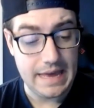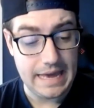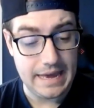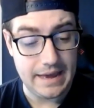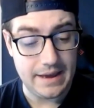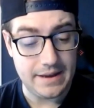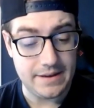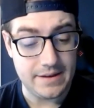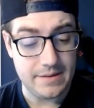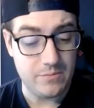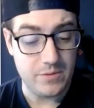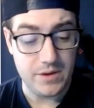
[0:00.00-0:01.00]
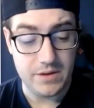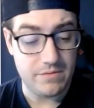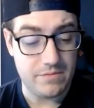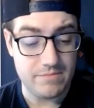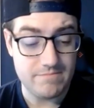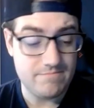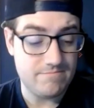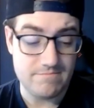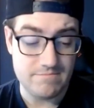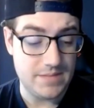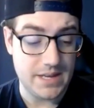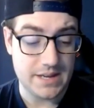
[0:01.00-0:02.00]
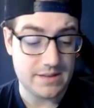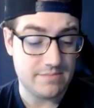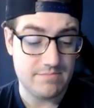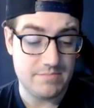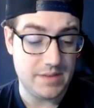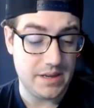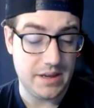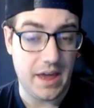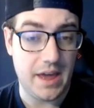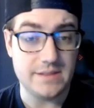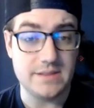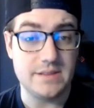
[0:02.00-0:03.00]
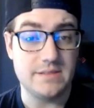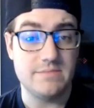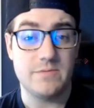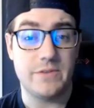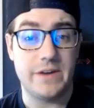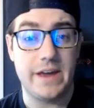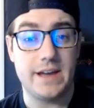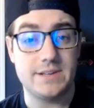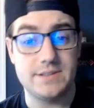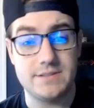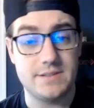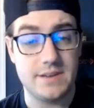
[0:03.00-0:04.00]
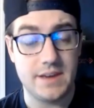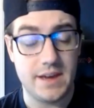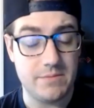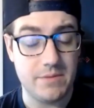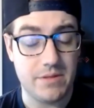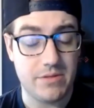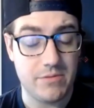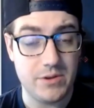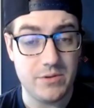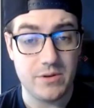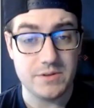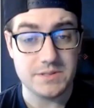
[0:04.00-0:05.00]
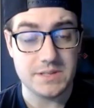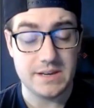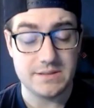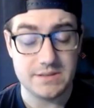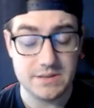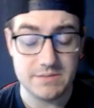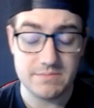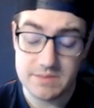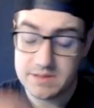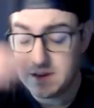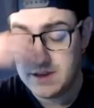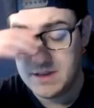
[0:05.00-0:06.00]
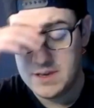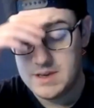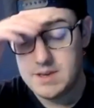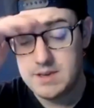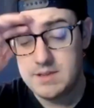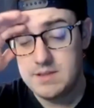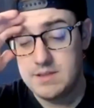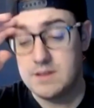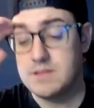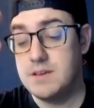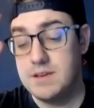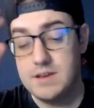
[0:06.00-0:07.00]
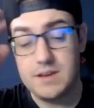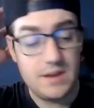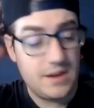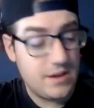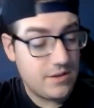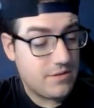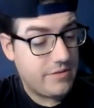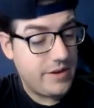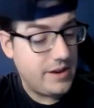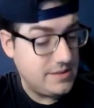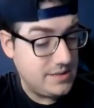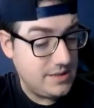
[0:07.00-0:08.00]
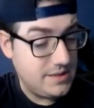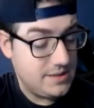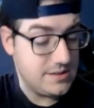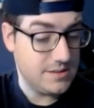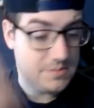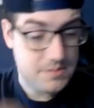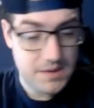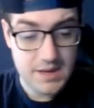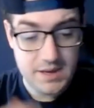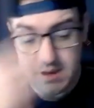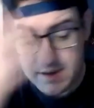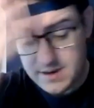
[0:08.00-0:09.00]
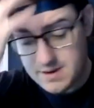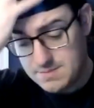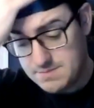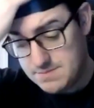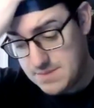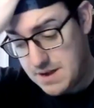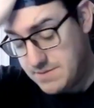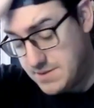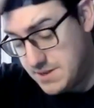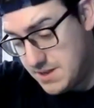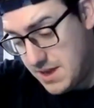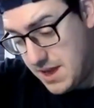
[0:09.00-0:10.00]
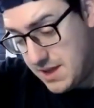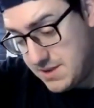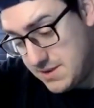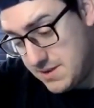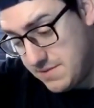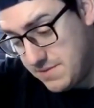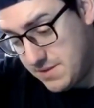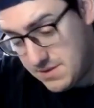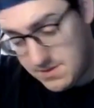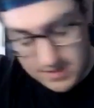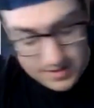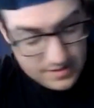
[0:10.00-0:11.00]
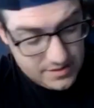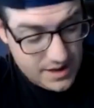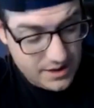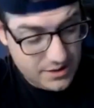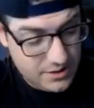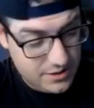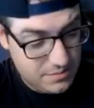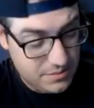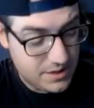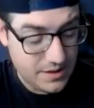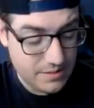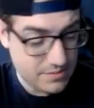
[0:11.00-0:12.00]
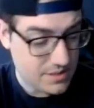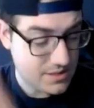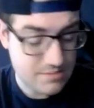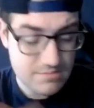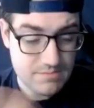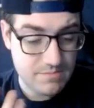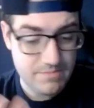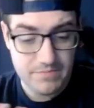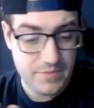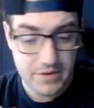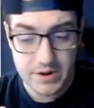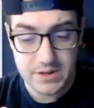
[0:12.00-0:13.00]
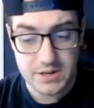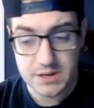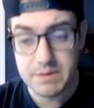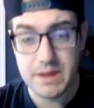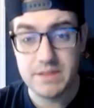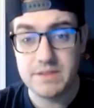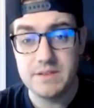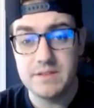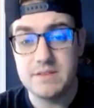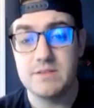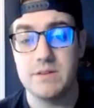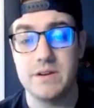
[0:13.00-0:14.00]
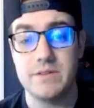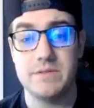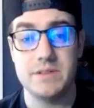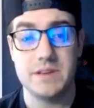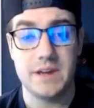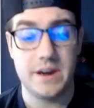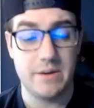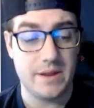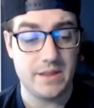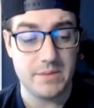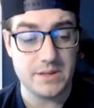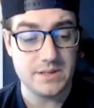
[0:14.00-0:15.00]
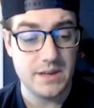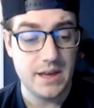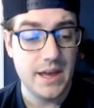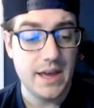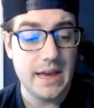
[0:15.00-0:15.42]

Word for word: And um, we Nick being handsy rehashes again with three new girls in the house. So nothing crazy to me. Um, obviously, the Hansi stuff is is not good, but I'm just we've already talked about the season, so I don't really care about it that much.